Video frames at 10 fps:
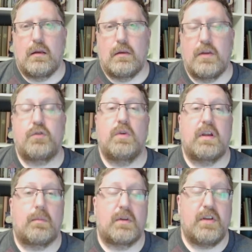This week
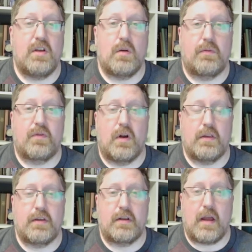I'm going to tell you up front
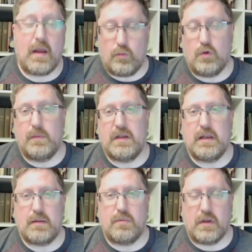that I will be
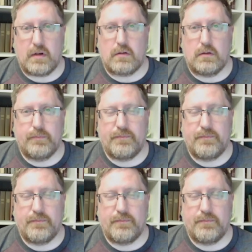getting political.